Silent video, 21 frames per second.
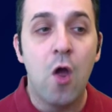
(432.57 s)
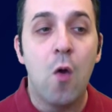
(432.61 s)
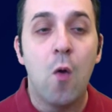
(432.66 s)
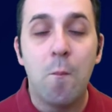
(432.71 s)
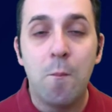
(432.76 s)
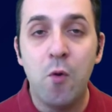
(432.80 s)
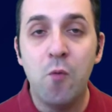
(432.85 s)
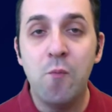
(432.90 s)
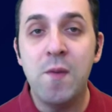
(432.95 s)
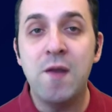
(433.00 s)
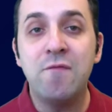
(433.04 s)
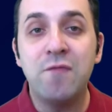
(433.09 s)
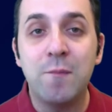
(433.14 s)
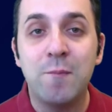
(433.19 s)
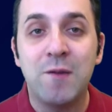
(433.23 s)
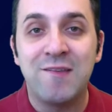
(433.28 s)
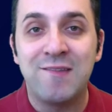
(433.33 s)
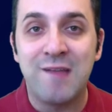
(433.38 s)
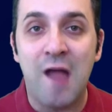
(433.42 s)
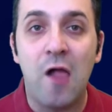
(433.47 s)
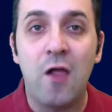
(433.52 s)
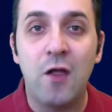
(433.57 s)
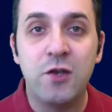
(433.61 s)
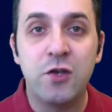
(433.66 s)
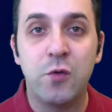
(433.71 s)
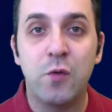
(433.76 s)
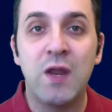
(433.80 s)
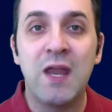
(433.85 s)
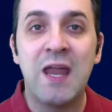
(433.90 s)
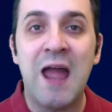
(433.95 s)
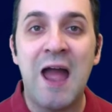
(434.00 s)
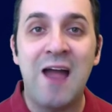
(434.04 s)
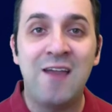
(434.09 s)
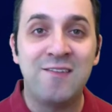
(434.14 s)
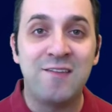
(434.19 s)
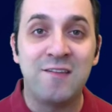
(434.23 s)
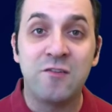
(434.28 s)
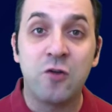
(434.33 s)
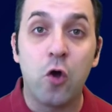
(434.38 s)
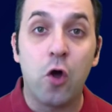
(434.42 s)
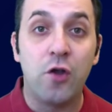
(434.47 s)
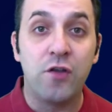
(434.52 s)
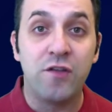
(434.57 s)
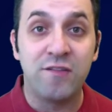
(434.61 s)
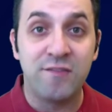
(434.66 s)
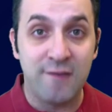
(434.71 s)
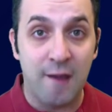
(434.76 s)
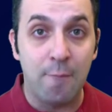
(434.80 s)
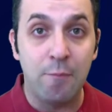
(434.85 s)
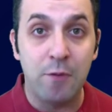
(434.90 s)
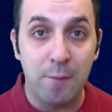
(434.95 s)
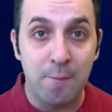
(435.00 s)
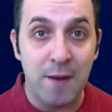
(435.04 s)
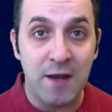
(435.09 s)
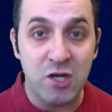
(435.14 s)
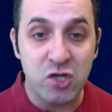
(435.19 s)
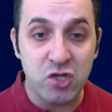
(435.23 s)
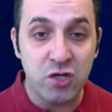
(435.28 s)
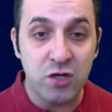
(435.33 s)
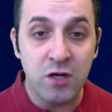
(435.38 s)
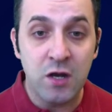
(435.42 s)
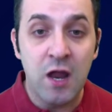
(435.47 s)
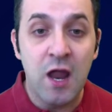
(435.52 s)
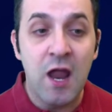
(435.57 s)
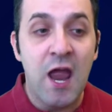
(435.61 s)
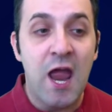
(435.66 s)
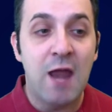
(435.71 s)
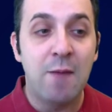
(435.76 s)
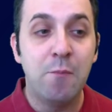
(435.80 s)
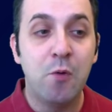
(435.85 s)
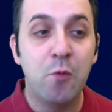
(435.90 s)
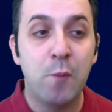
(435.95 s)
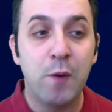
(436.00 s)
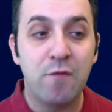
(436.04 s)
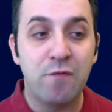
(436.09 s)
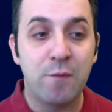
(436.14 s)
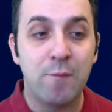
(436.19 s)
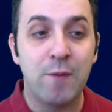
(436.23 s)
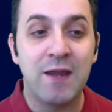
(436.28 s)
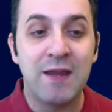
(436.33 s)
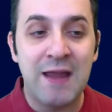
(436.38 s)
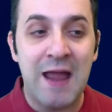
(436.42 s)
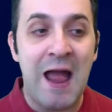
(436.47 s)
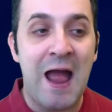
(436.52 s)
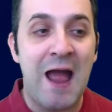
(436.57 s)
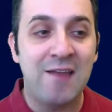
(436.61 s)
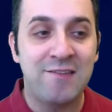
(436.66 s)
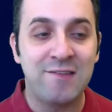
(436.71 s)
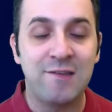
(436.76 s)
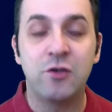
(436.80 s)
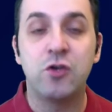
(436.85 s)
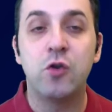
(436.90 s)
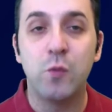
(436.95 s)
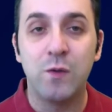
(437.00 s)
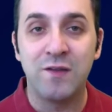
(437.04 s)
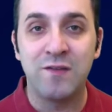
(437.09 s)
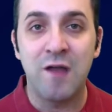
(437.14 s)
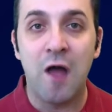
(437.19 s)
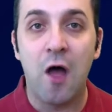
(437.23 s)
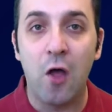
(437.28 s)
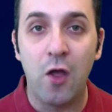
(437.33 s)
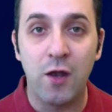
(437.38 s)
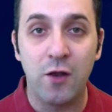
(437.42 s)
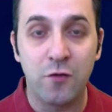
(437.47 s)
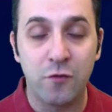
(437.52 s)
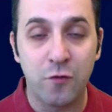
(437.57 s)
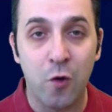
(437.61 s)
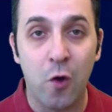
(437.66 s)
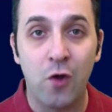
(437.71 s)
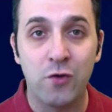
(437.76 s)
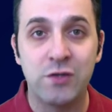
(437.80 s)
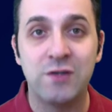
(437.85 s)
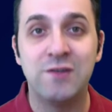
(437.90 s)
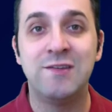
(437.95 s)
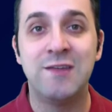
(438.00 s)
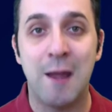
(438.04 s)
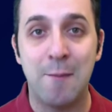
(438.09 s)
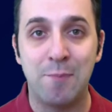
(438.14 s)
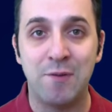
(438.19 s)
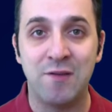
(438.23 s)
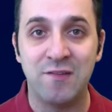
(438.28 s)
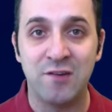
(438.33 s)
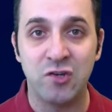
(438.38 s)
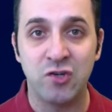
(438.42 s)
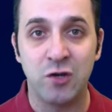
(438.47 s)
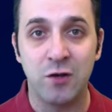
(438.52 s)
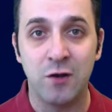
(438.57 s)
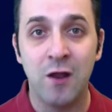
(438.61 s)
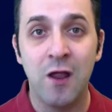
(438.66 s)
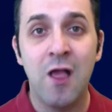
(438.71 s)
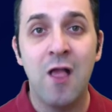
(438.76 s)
Movement from a solid to a gas is called sublimation, and movement from a gas to a solid is called deposition.